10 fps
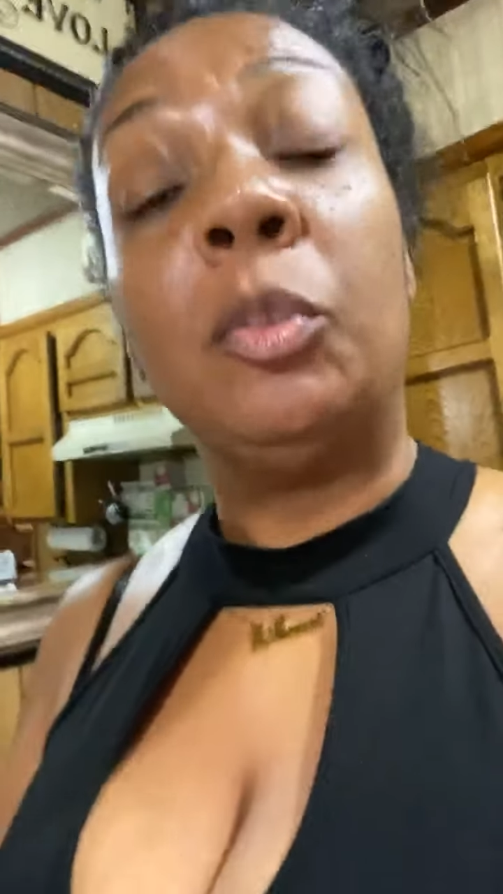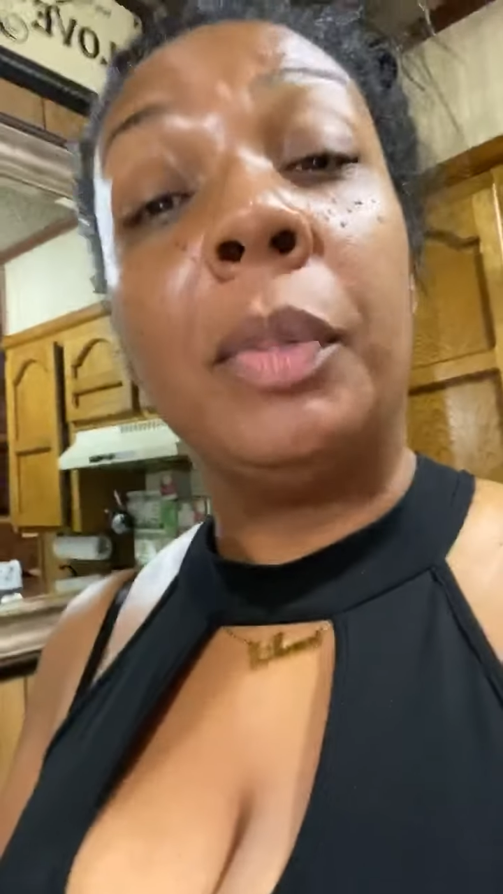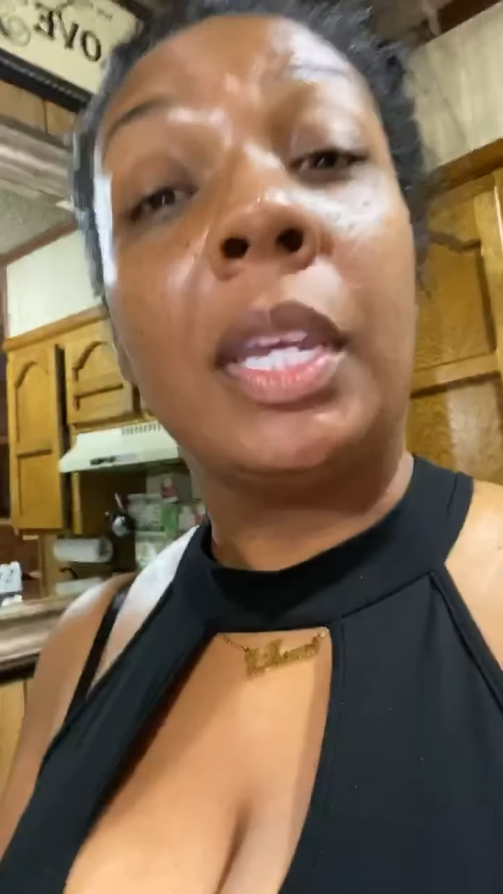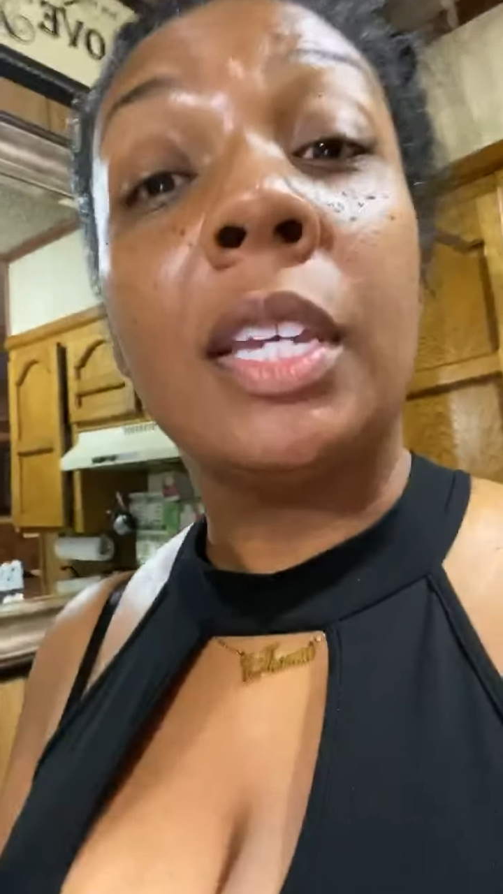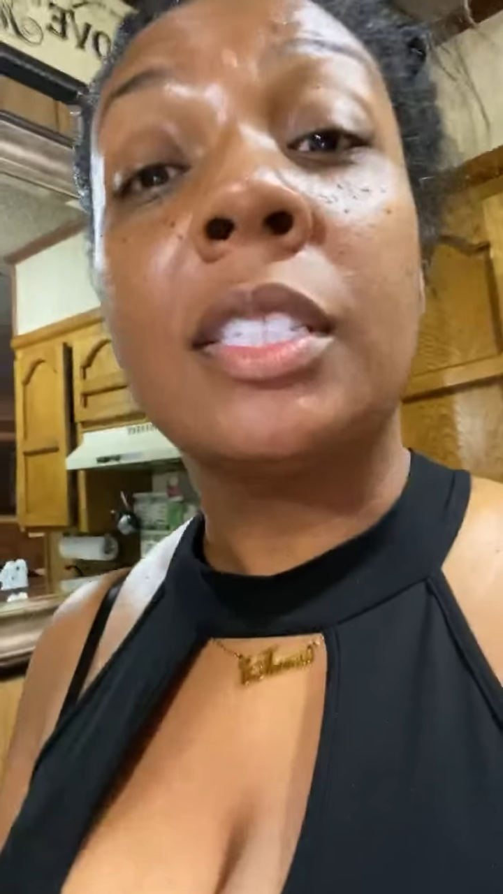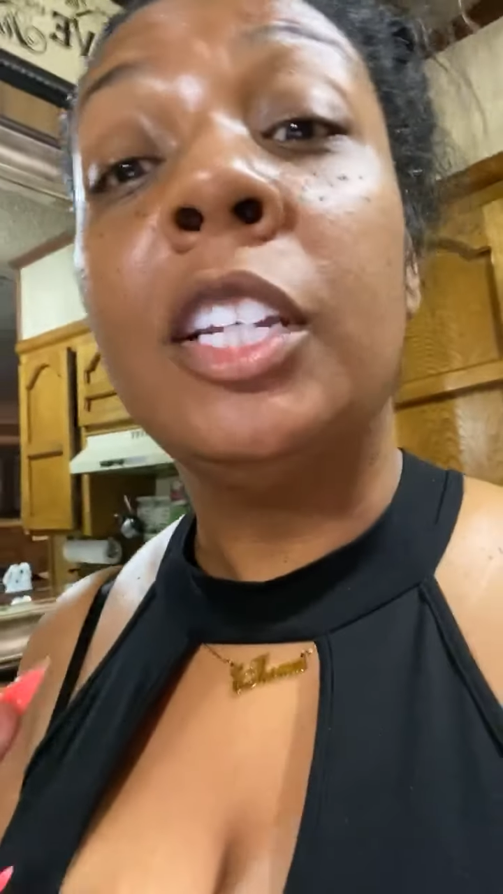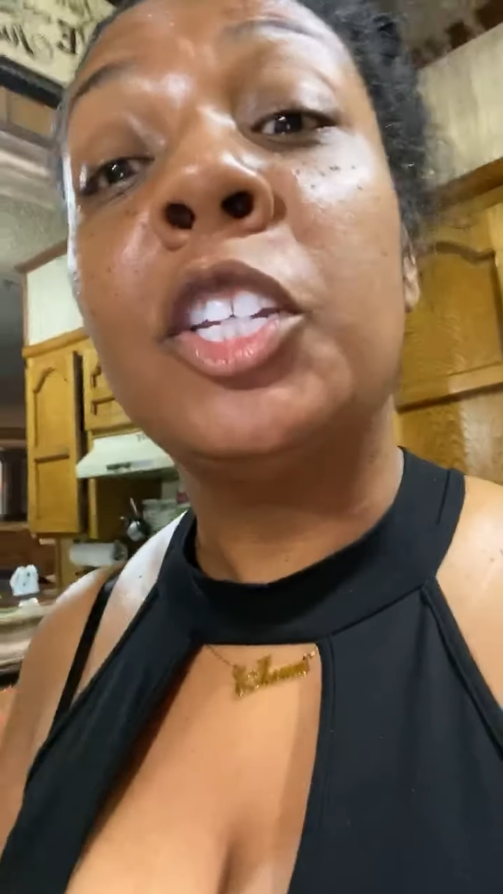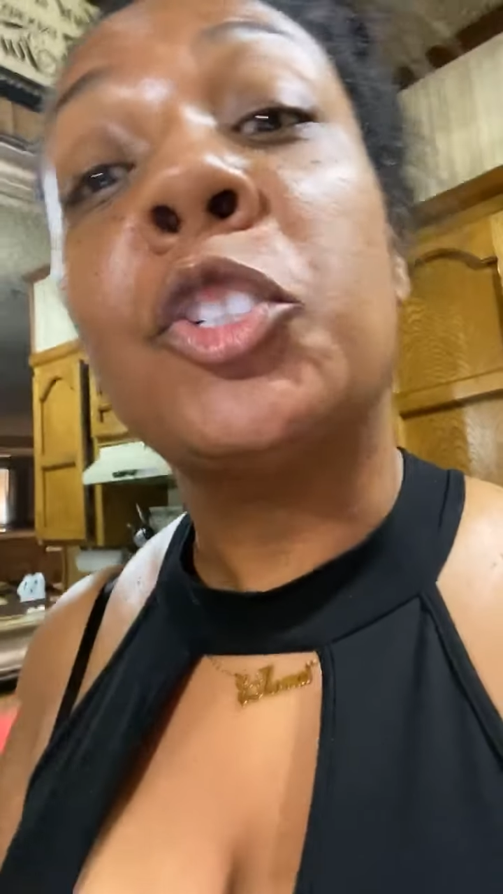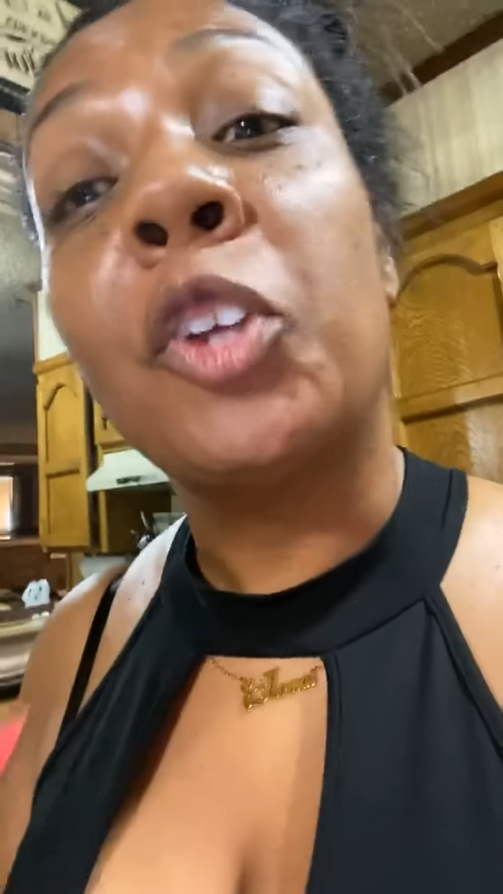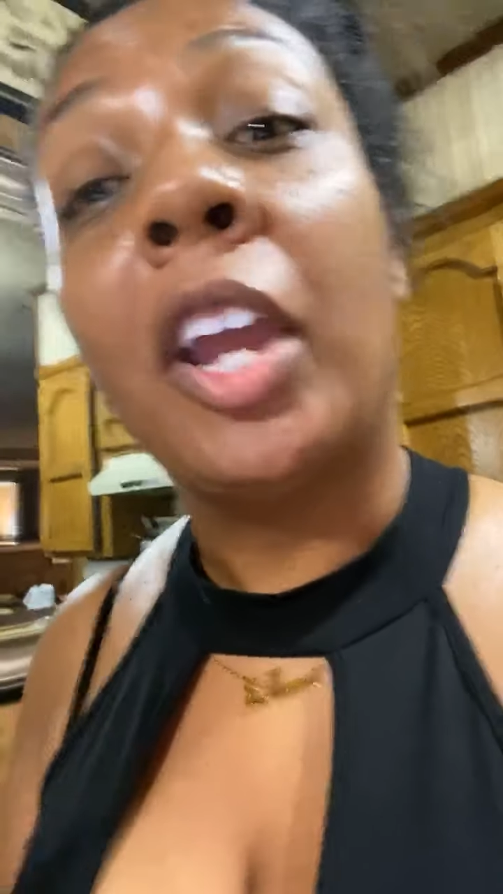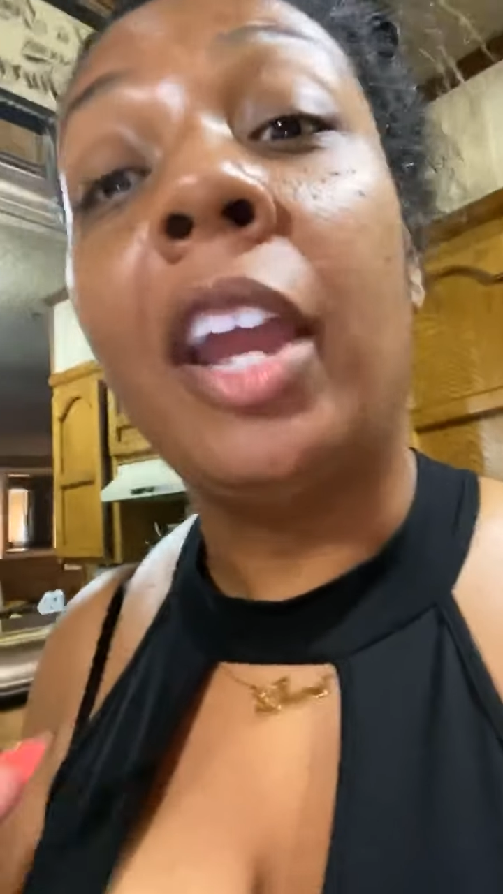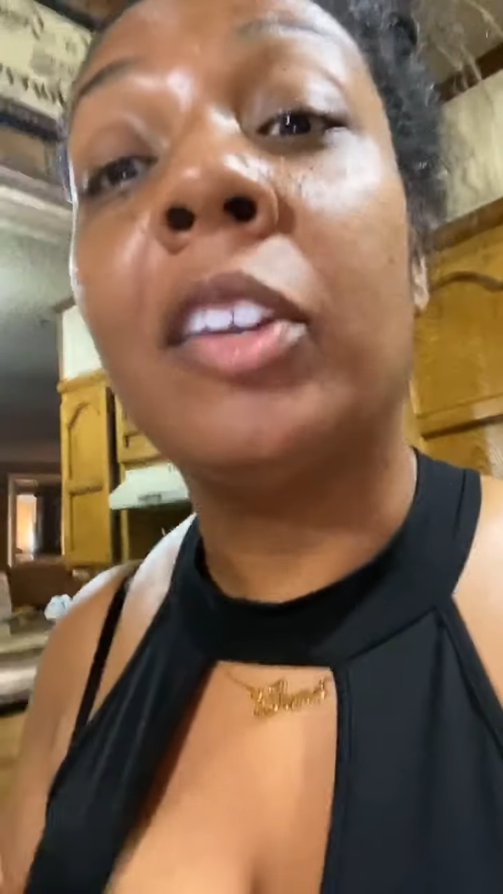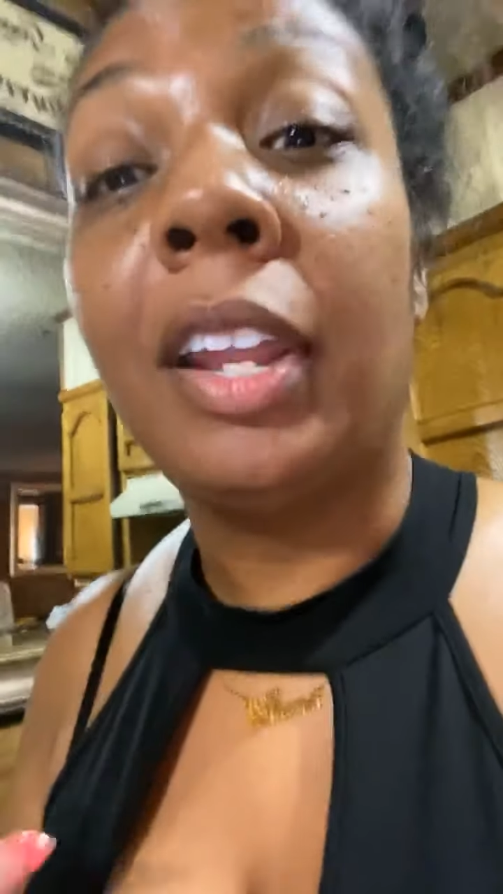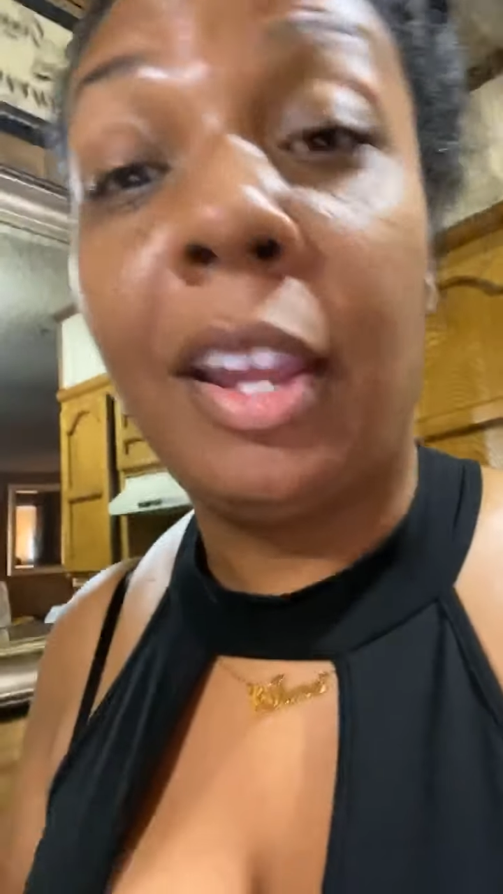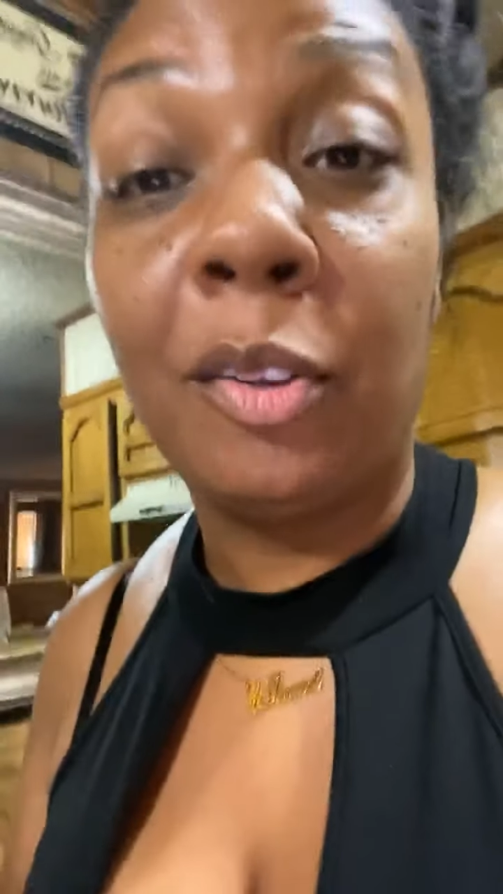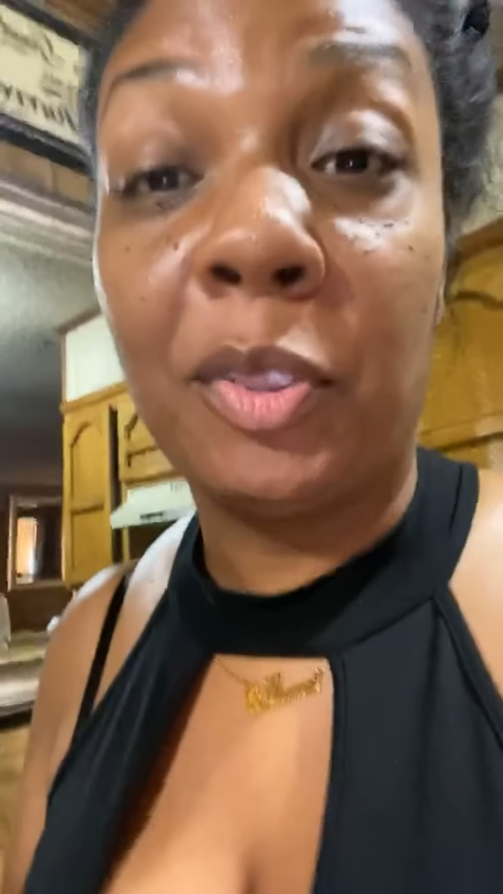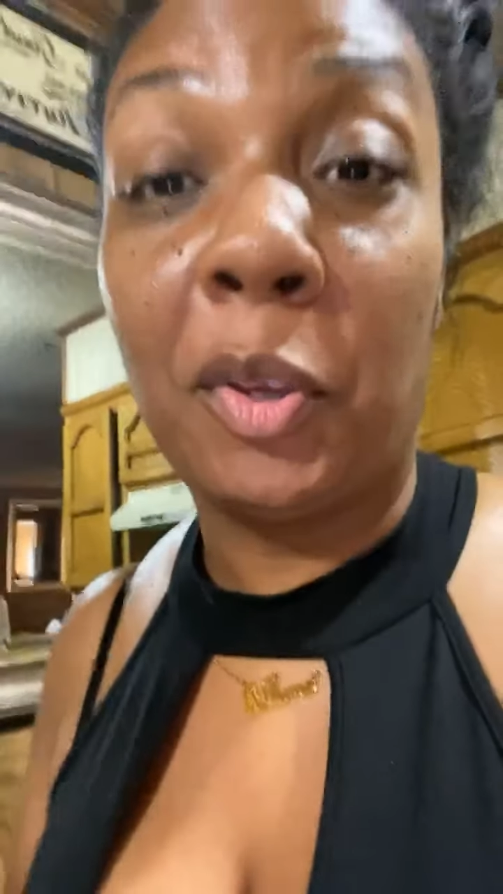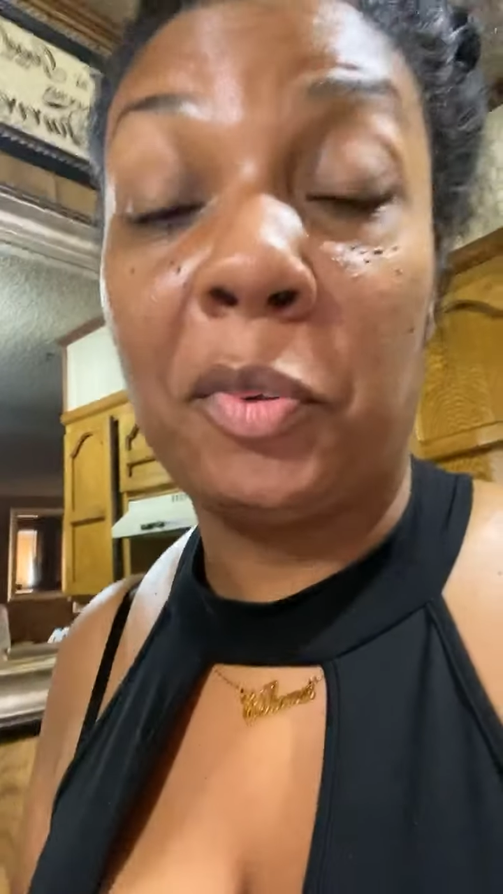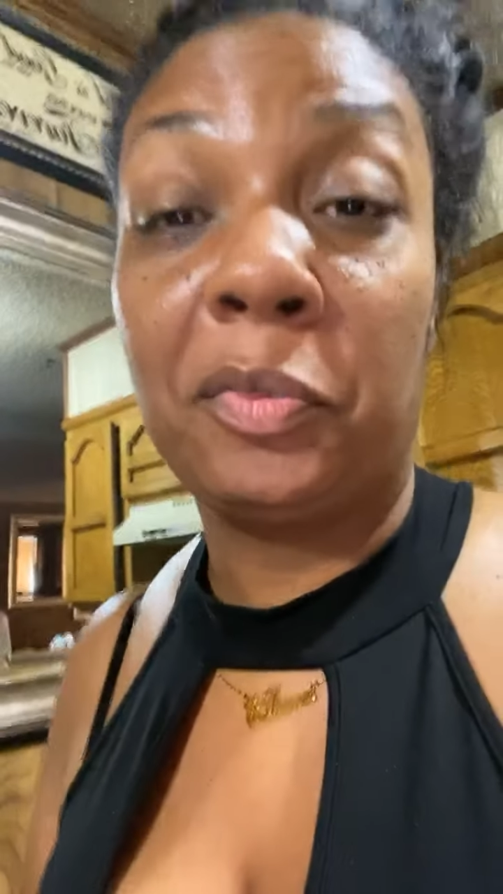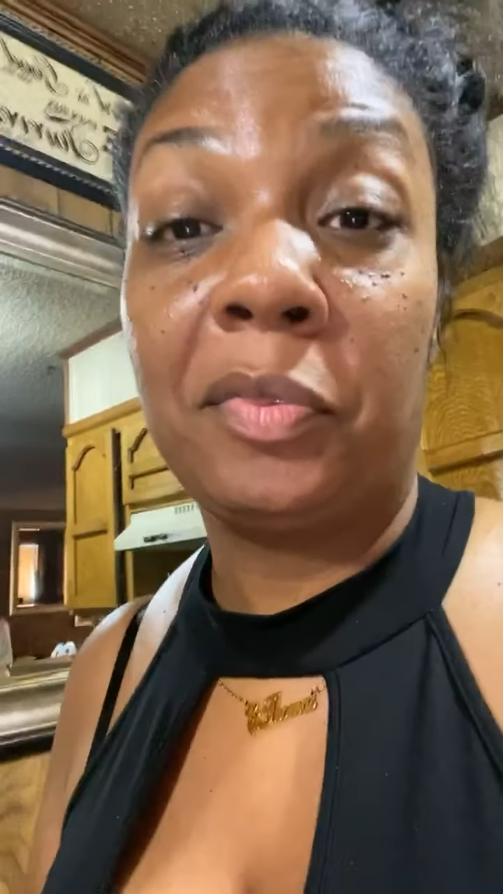you because look at your hair now, though.